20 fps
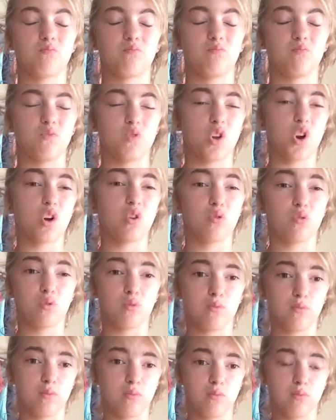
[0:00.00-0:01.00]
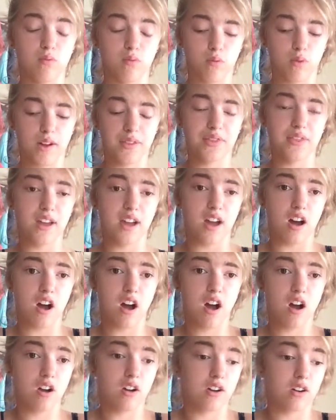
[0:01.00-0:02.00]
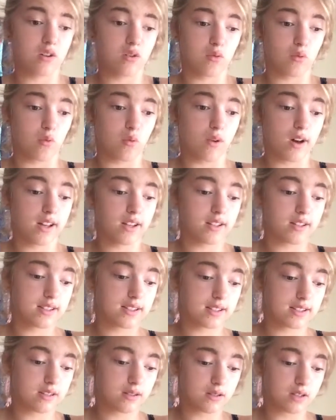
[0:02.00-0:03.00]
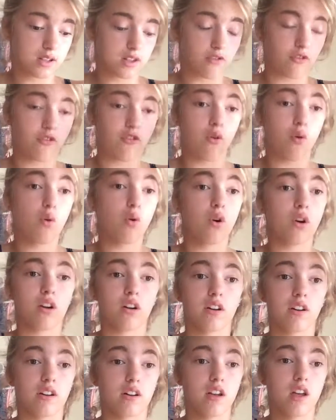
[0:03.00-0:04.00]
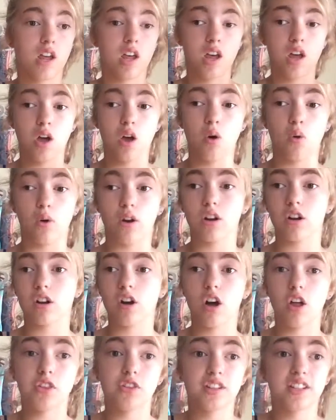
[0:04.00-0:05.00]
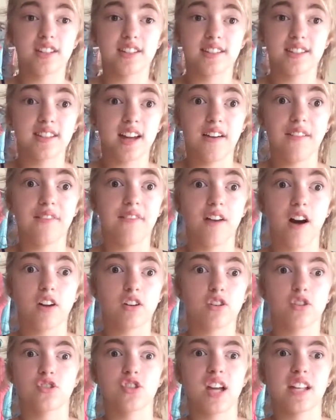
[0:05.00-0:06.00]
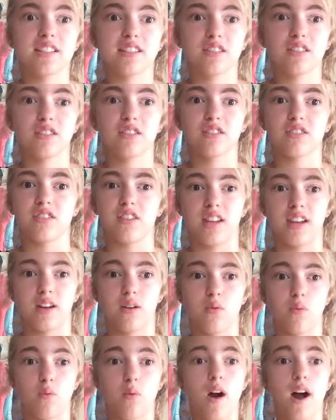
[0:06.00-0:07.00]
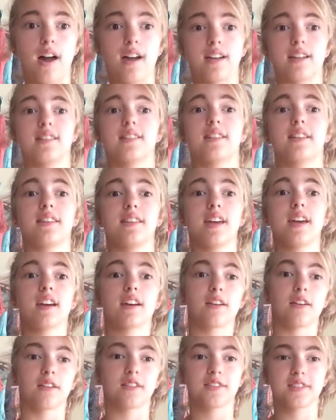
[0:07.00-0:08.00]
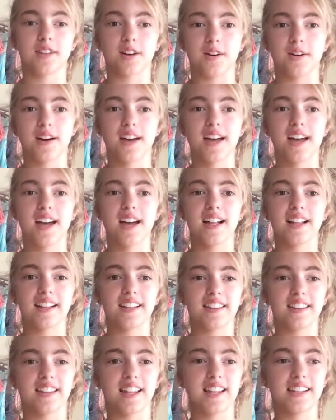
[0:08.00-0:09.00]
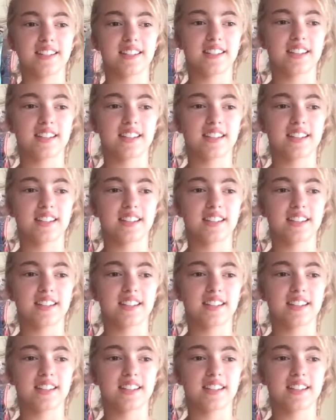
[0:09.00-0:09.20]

know what they are and what's it for and what are all these stuff on her dresser like why is it there so let's